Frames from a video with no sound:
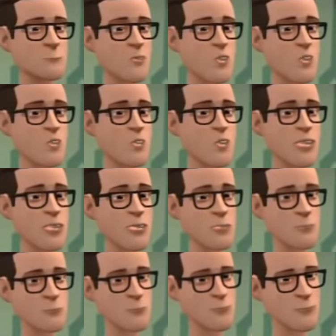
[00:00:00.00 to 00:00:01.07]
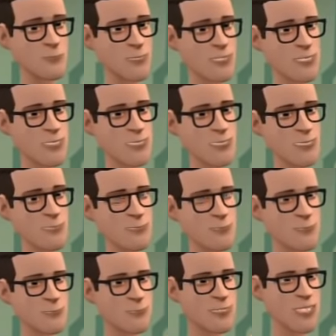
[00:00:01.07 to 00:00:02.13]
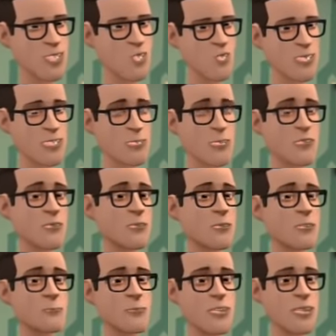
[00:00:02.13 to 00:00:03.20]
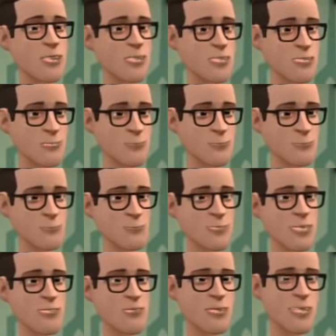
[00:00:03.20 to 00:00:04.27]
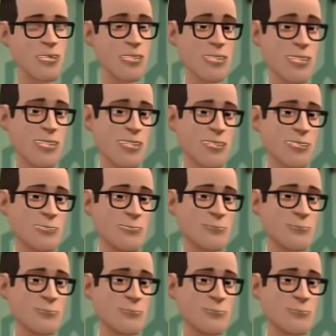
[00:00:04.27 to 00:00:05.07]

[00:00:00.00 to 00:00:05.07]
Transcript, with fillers: You're welcome, guys. Now let's have some cake. It's vanilla cake.